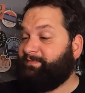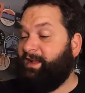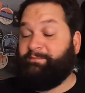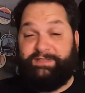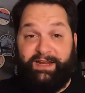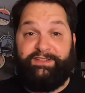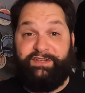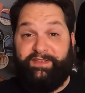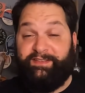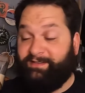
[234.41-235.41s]
I'm telling
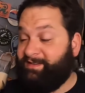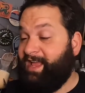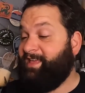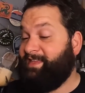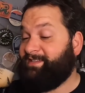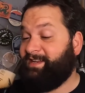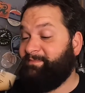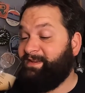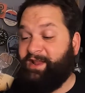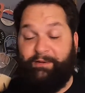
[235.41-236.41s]
you, there's going to
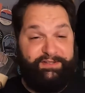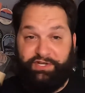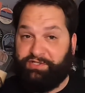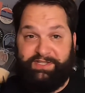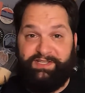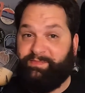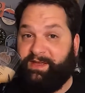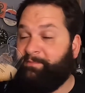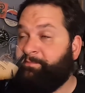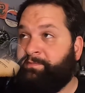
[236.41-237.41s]
be no adjuncts in this beer.